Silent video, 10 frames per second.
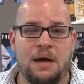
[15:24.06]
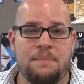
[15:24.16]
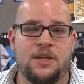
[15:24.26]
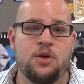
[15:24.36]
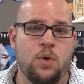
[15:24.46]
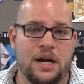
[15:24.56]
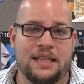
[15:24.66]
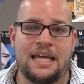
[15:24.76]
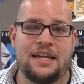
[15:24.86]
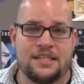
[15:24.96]
might be the one
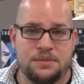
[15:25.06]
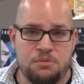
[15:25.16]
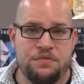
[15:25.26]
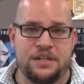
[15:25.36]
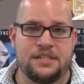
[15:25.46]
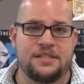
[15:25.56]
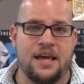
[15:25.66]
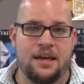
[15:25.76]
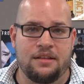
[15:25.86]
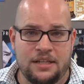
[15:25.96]
at the end of this movie to
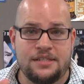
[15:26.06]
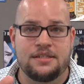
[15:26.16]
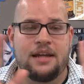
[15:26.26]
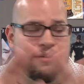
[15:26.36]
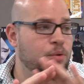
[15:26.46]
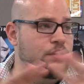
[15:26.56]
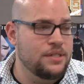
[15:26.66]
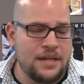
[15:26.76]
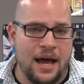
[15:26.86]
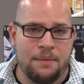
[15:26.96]
say, listen, everyone
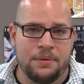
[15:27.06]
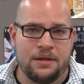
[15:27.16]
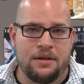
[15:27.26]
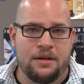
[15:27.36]
stop.